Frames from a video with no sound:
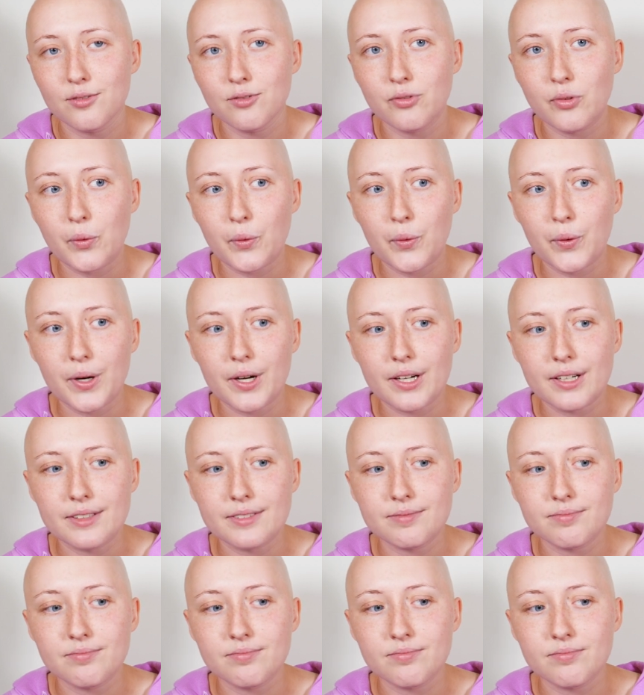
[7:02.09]

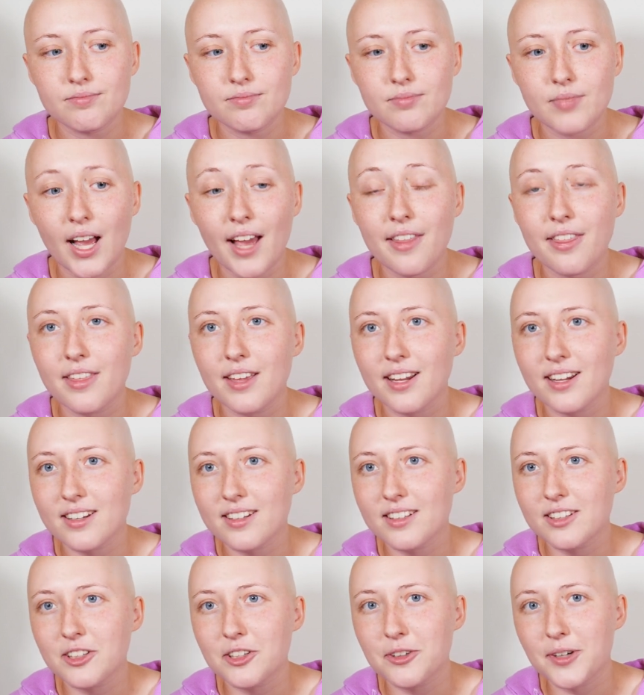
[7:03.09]
for, I
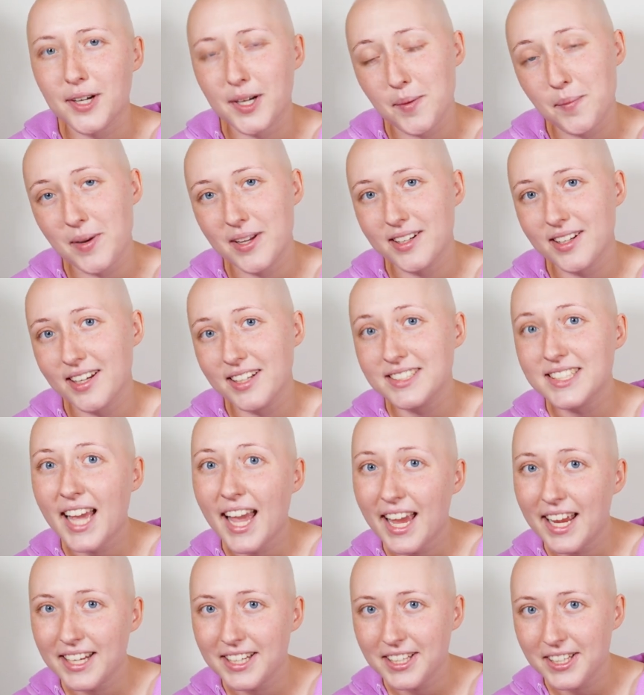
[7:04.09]
think they're recommending
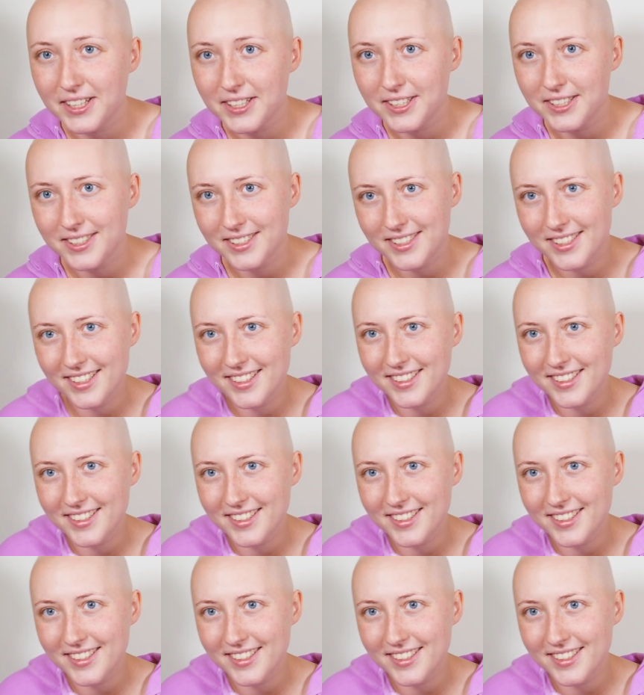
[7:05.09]
10 years.